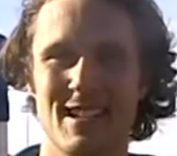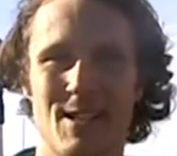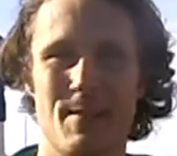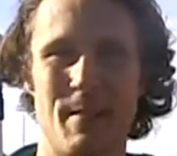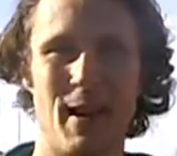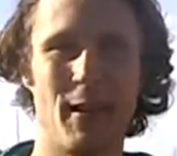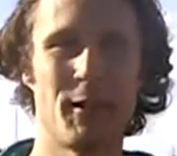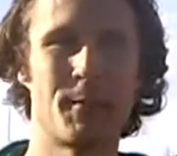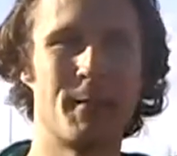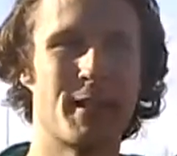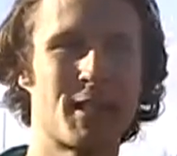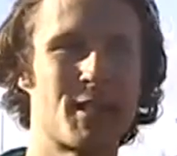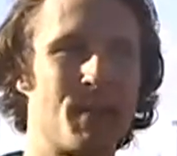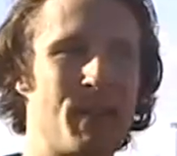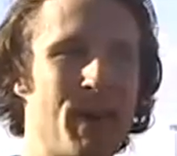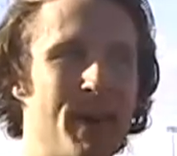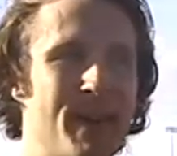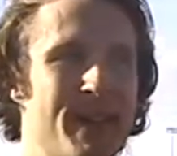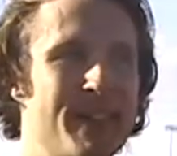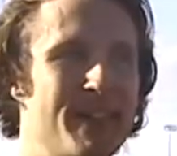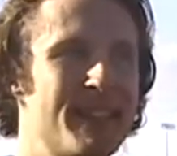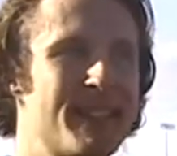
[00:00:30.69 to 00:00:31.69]
My ultimate
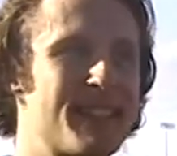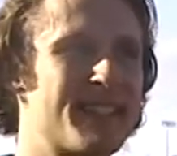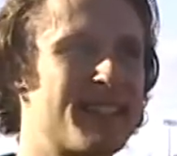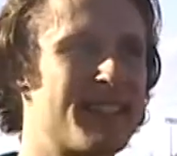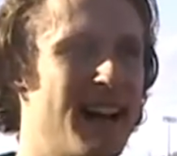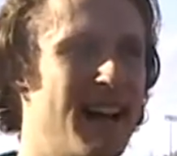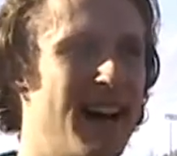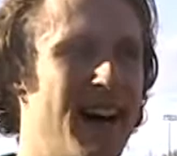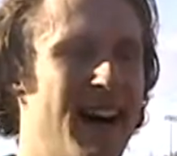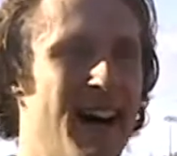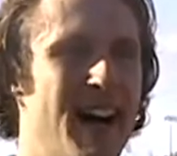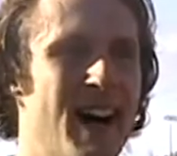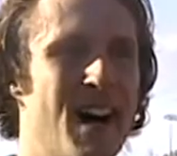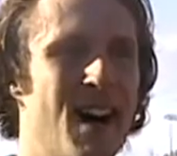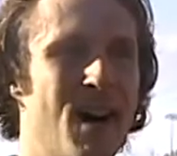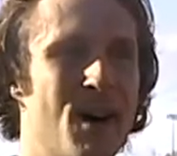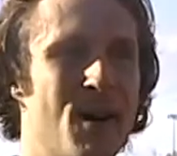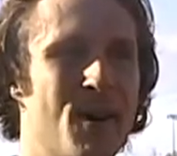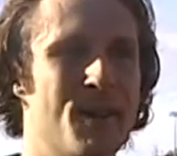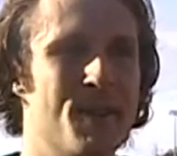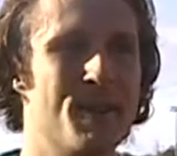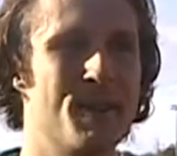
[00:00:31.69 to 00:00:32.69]
experience? At
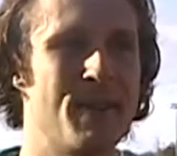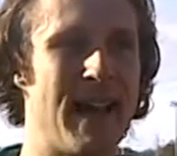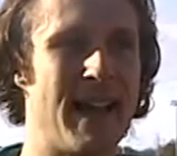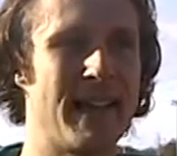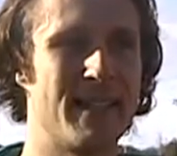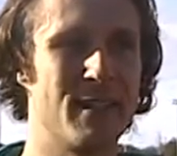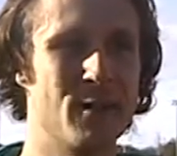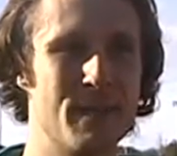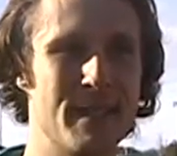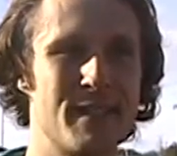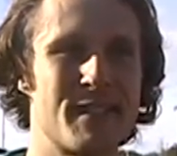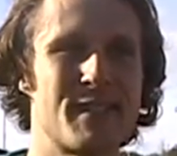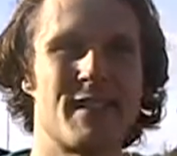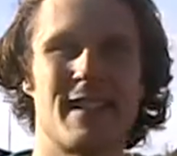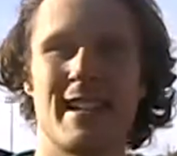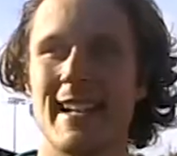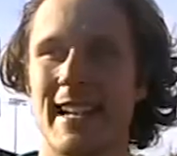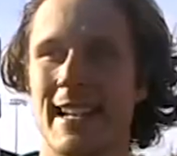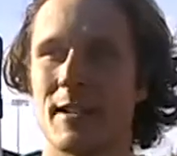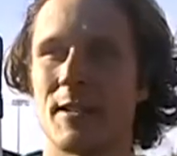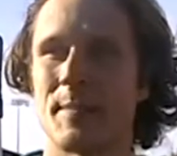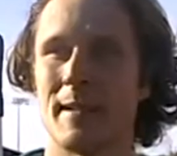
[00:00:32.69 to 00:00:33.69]

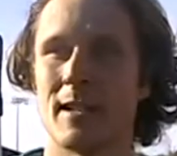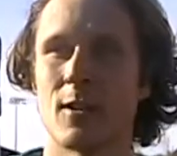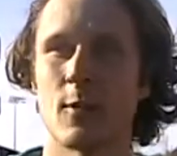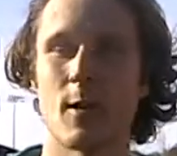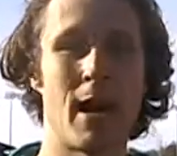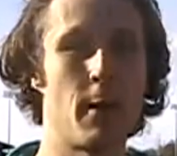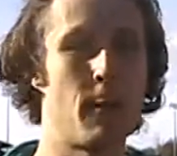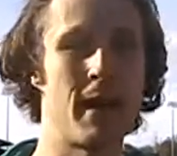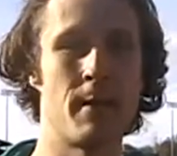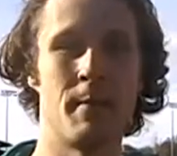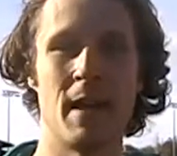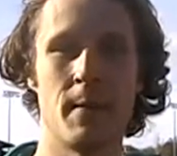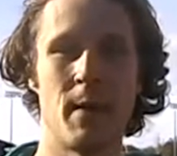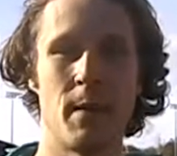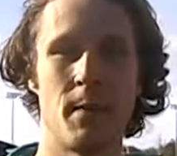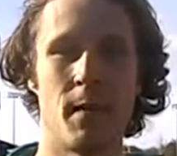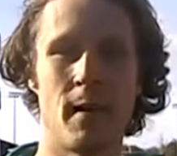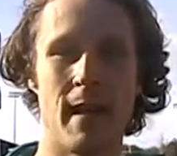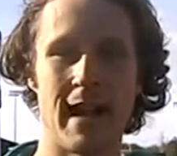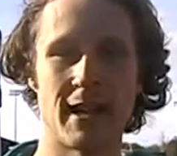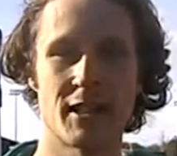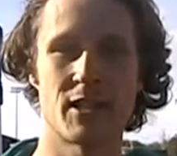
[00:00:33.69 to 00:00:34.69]
UBC, it's been a great way to meet
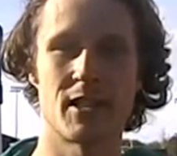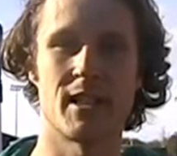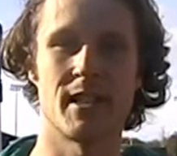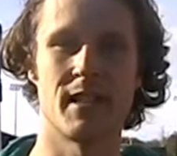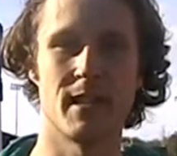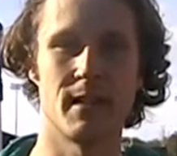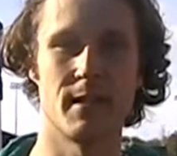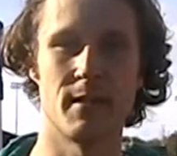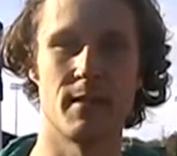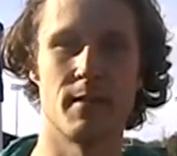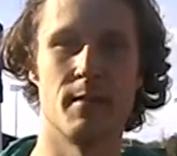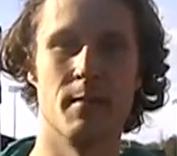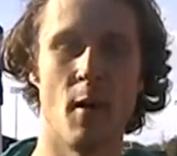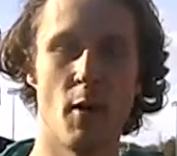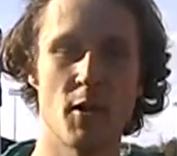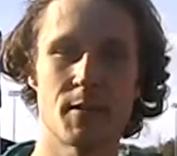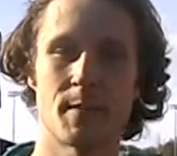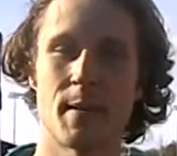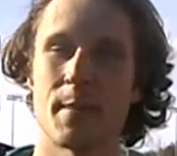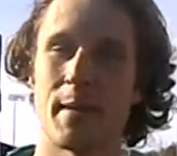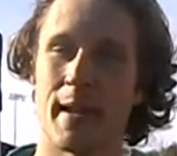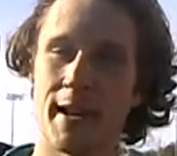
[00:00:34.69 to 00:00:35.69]
people. Actually,
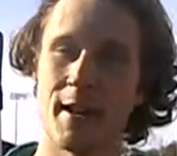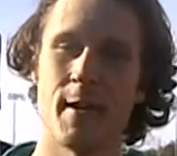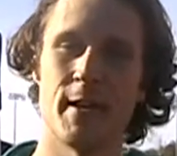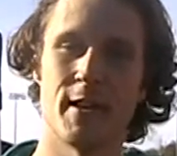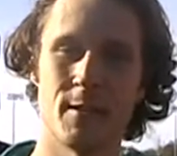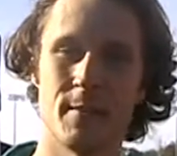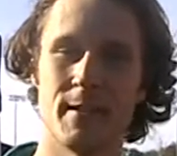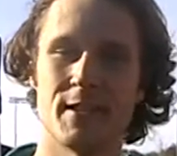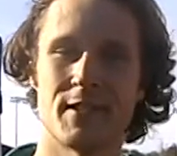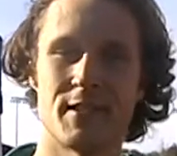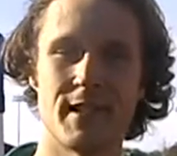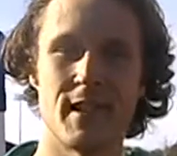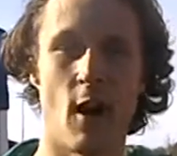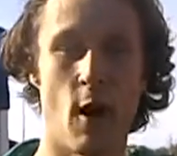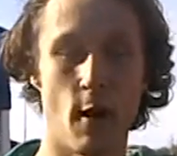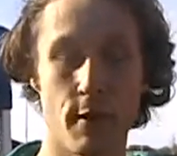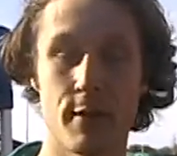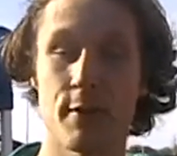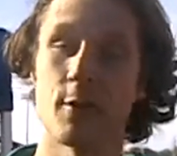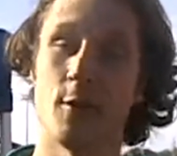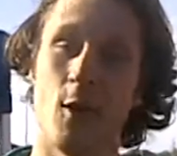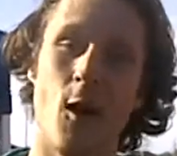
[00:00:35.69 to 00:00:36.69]
most people I know at UBC are
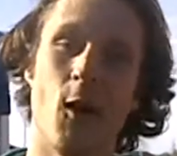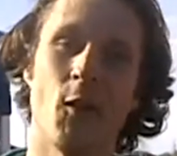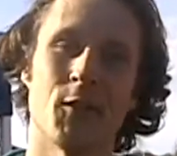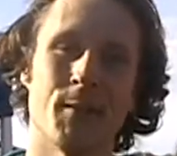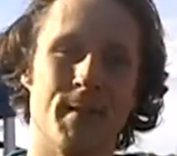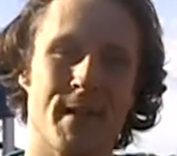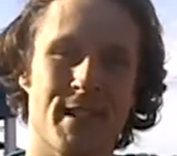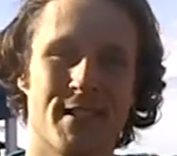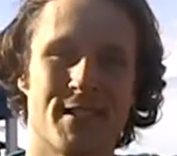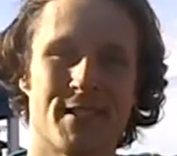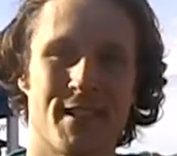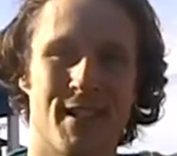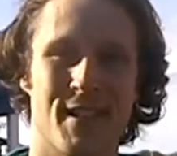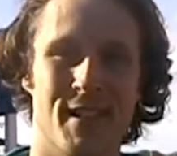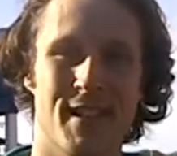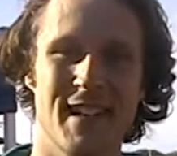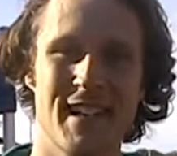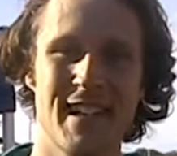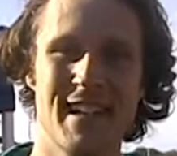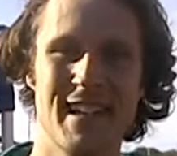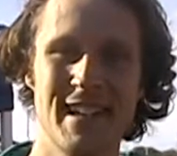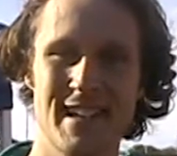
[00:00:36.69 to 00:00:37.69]
through ultimate, so
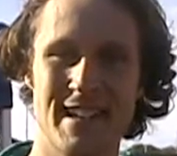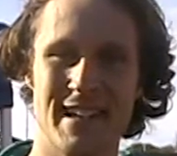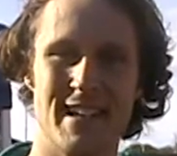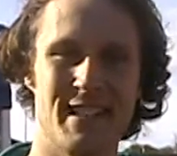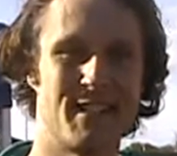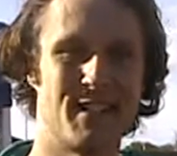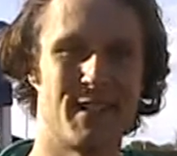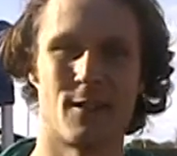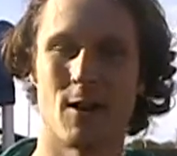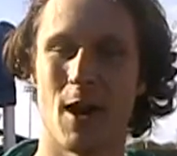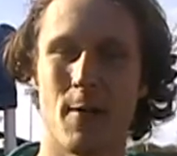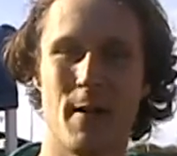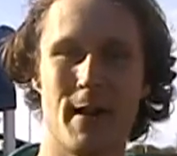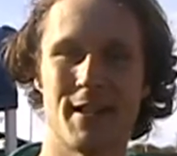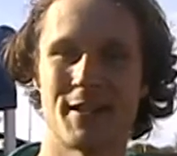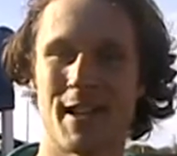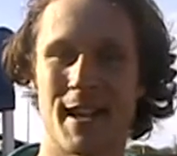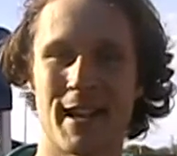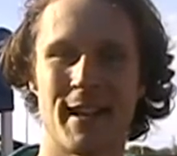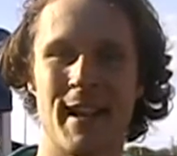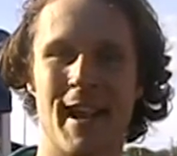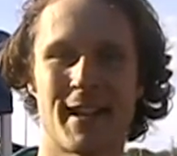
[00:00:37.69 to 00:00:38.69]
it's a great way to
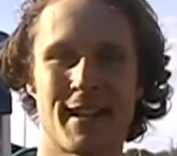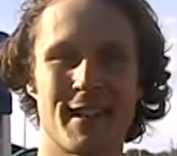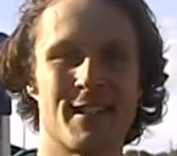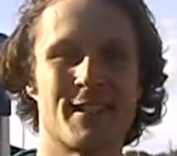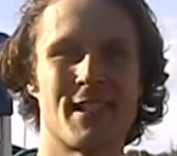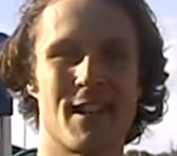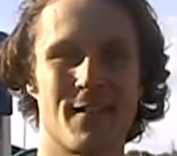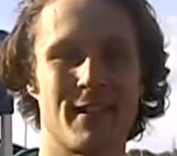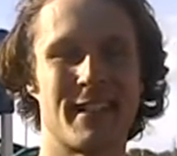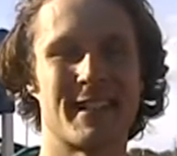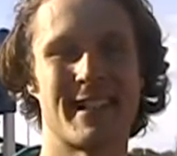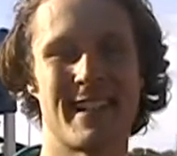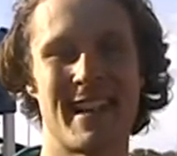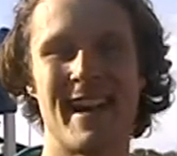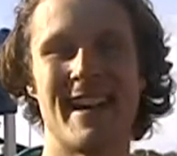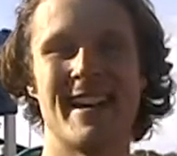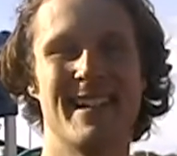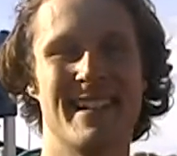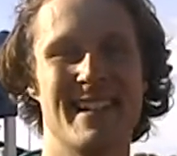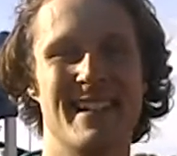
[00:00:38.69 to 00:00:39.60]
stay connected and stuff like that.